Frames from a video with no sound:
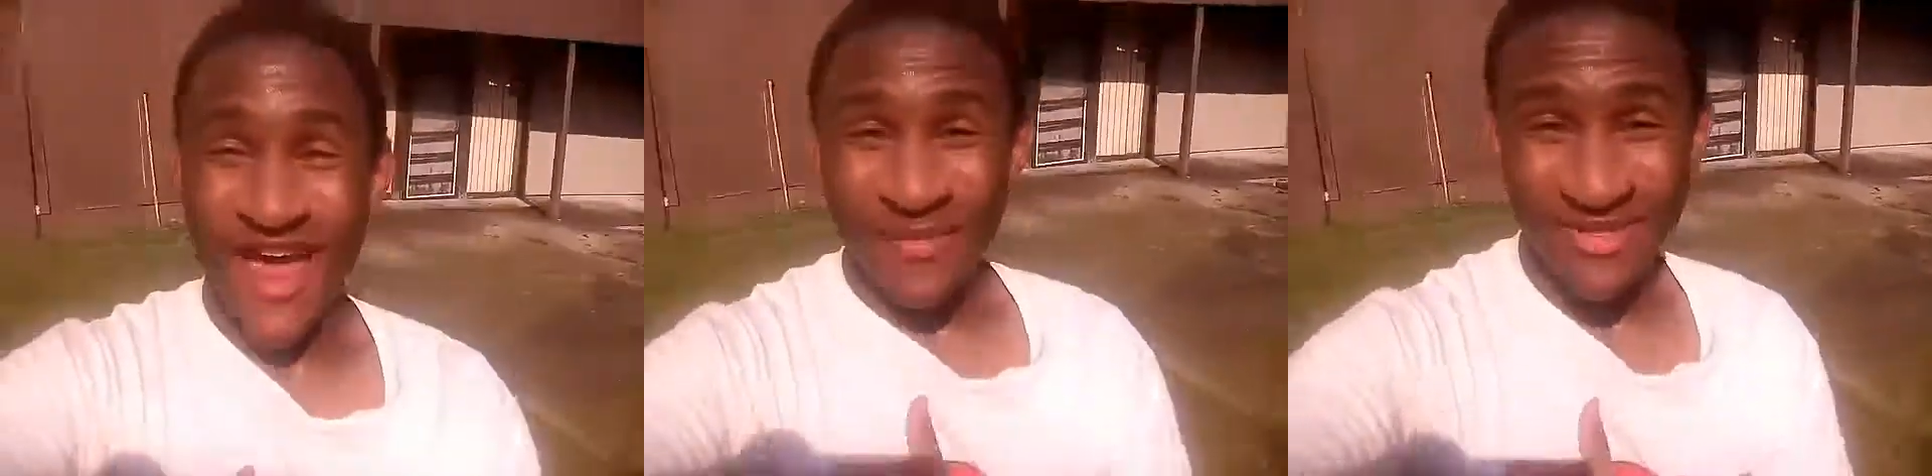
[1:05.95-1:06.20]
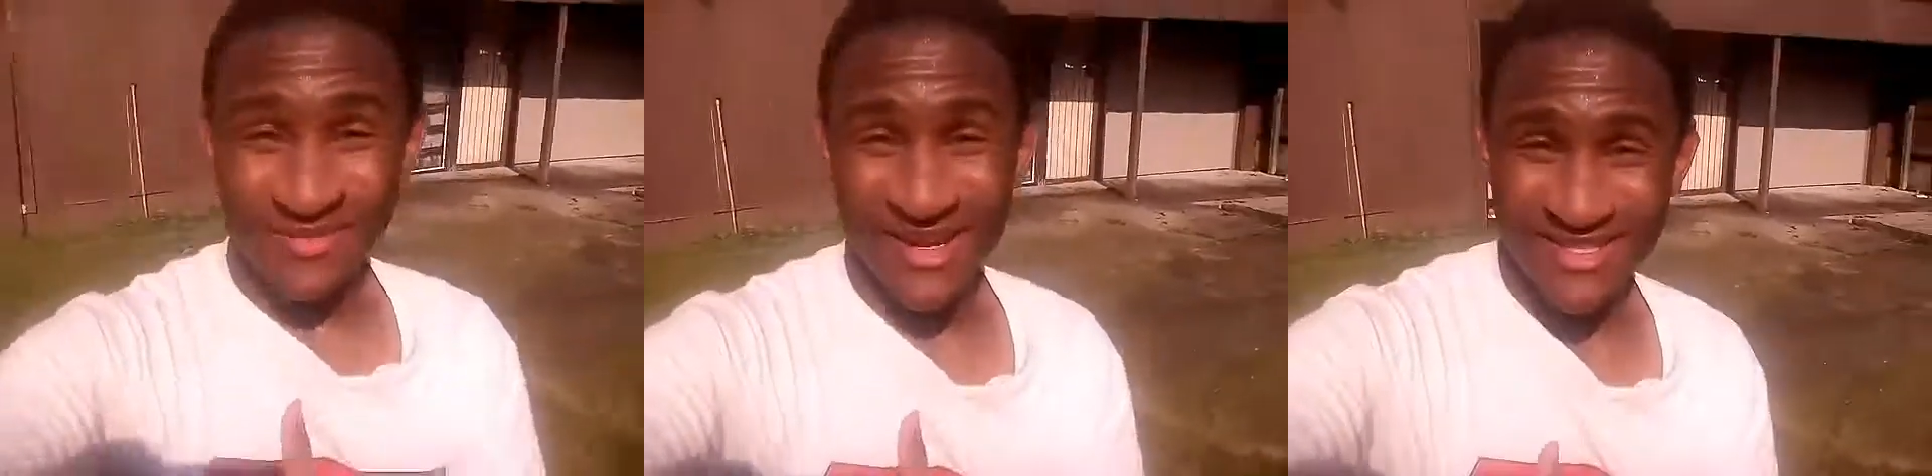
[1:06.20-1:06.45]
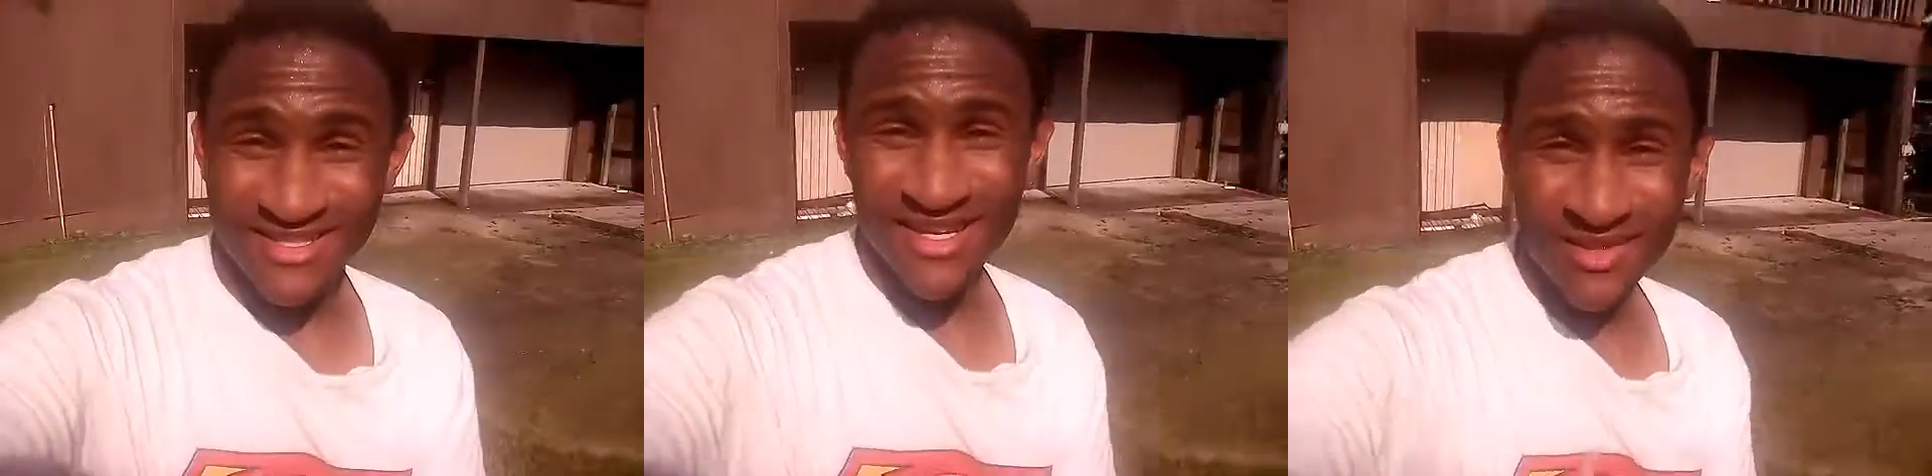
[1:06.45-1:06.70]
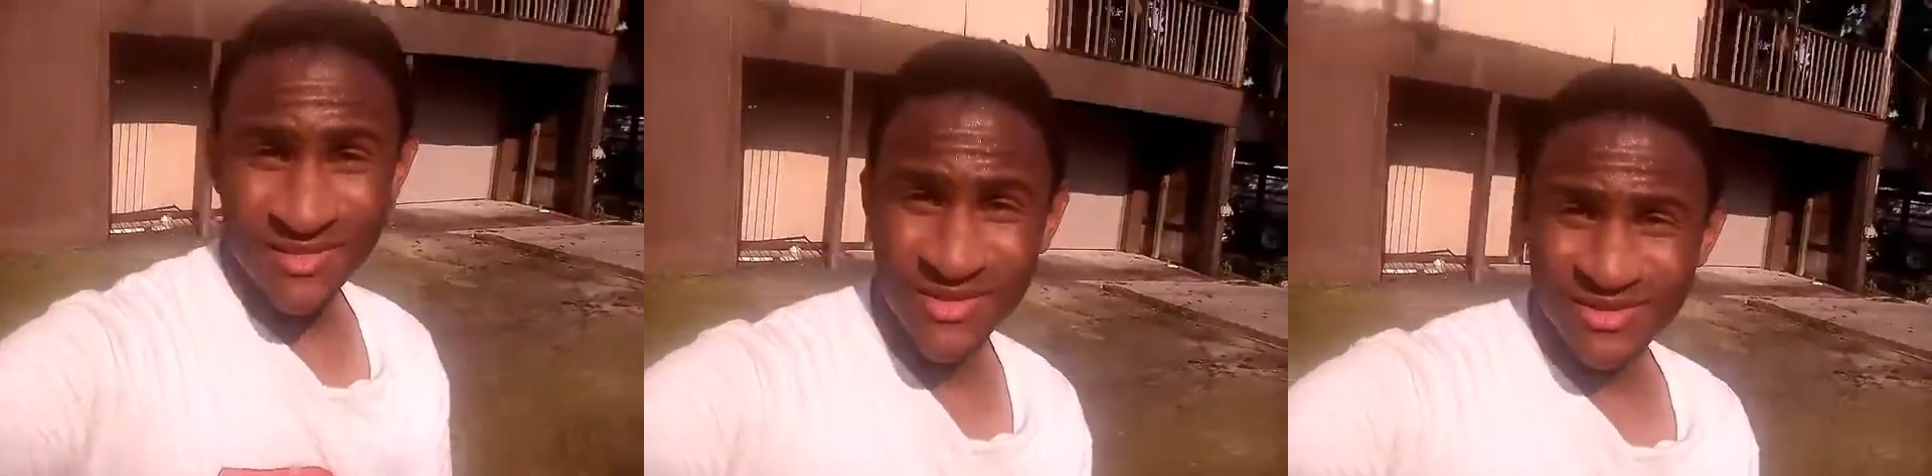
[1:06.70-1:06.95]
to my
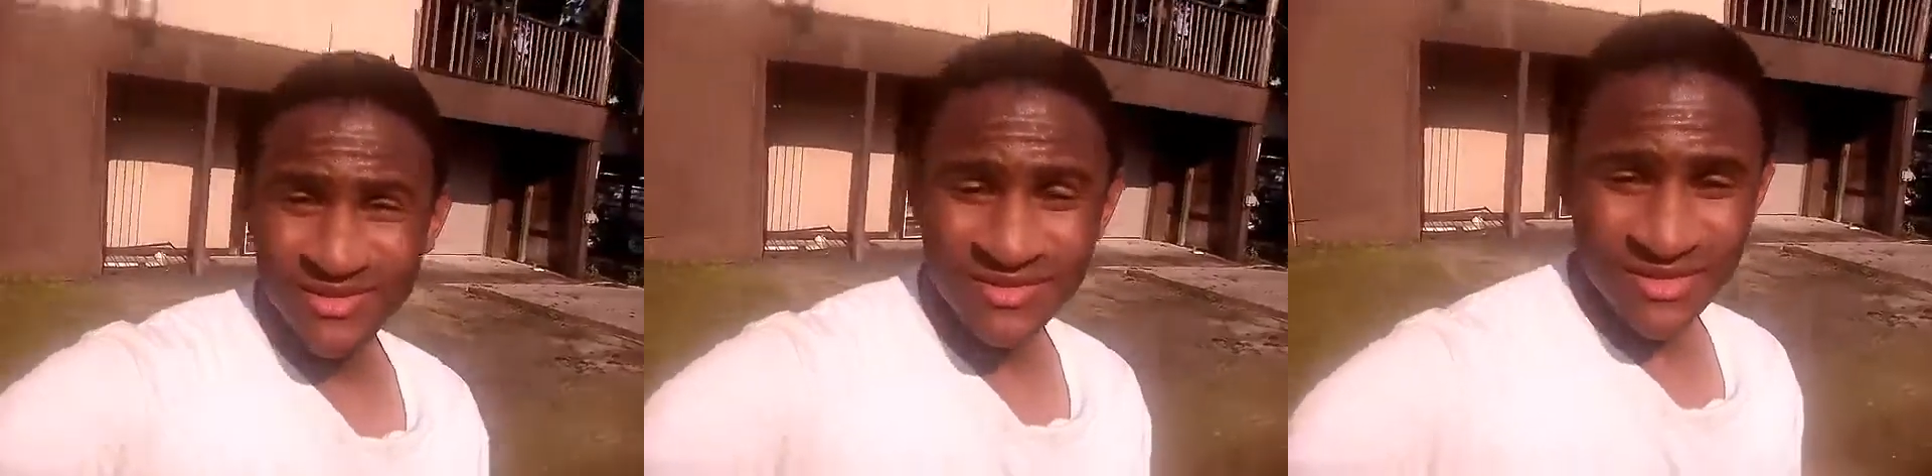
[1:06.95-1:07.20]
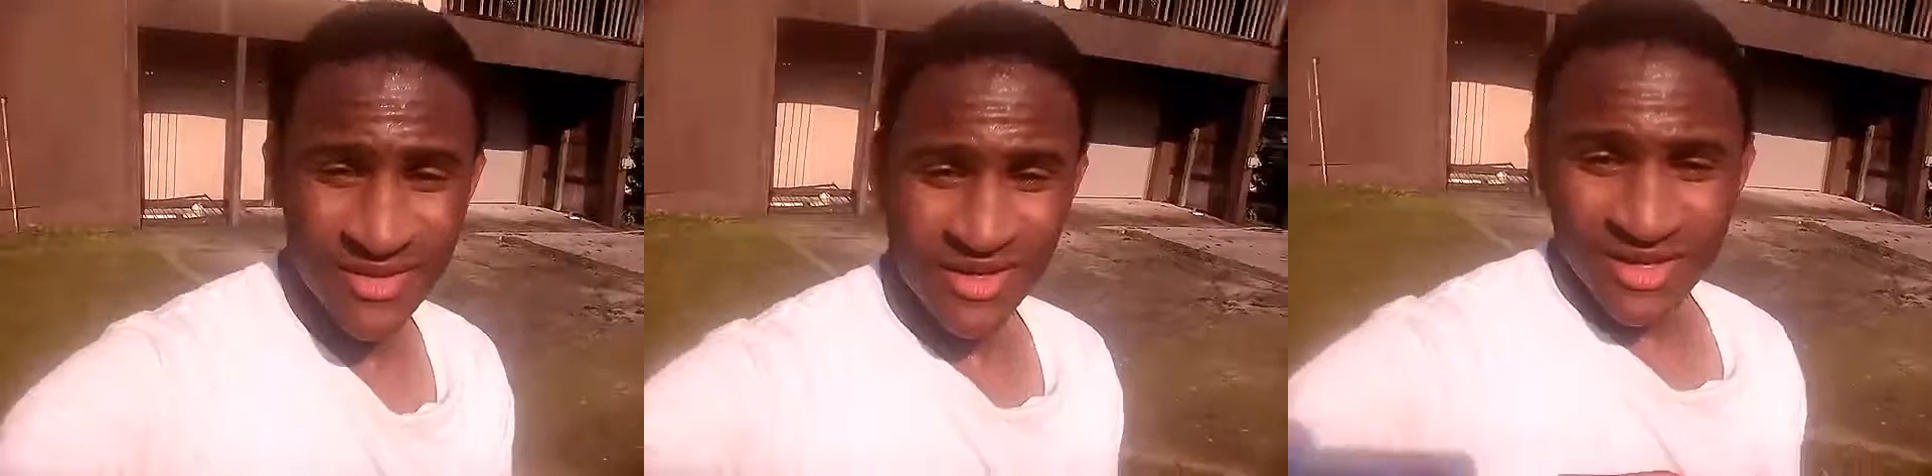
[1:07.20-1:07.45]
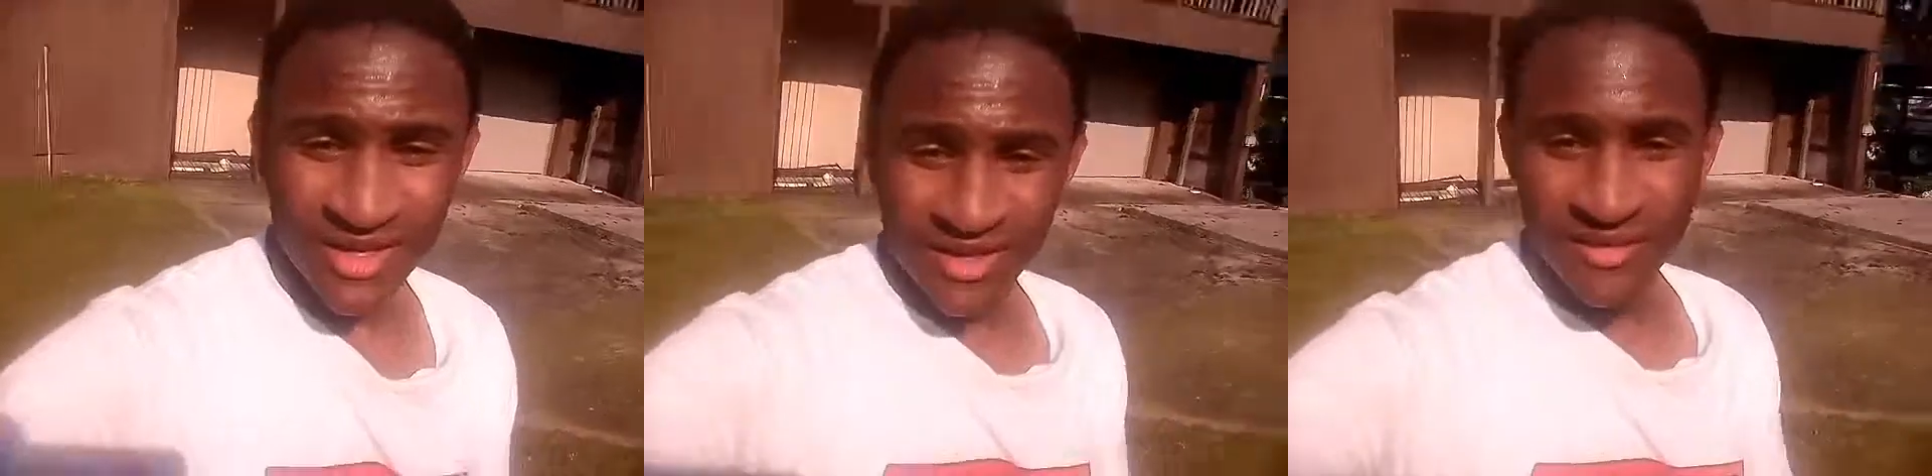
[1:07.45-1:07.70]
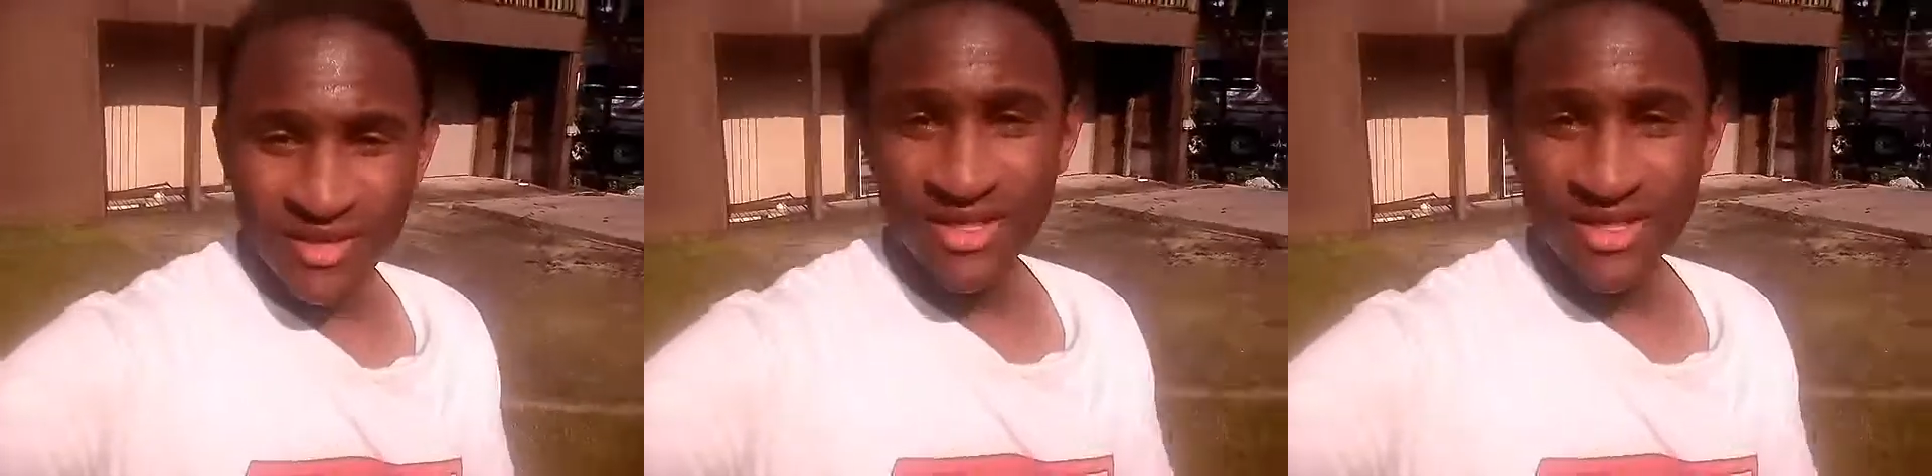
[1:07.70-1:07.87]
channel, though. Because